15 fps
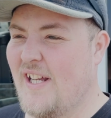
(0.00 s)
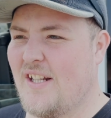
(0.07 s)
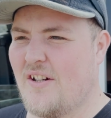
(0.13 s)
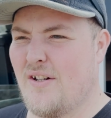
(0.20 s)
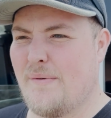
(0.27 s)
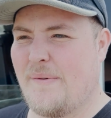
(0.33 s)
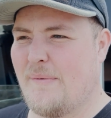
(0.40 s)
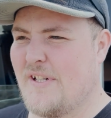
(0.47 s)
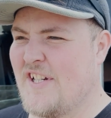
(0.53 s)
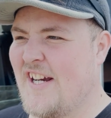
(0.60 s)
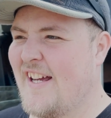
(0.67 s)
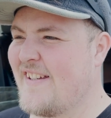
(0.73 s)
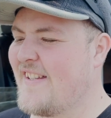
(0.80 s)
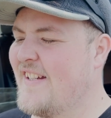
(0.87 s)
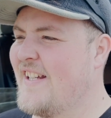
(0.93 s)
in, got up to my
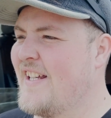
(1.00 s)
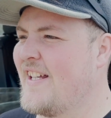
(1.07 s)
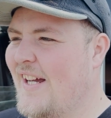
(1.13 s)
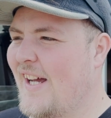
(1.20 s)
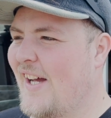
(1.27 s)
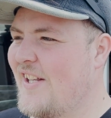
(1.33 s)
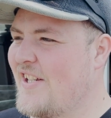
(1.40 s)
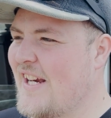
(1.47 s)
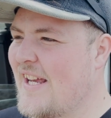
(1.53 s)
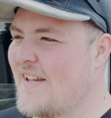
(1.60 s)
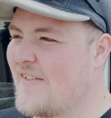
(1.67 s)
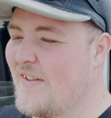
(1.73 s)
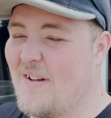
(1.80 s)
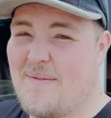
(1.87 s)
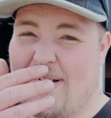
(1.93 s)
chest, and Jess
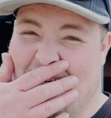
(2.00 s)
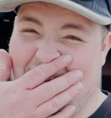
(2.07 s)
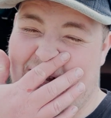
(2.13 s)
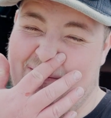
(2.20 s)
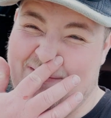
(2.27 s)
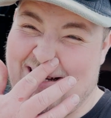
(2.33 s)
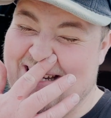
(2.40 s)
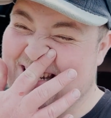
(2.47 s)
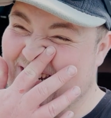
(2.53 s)
on the way back out managed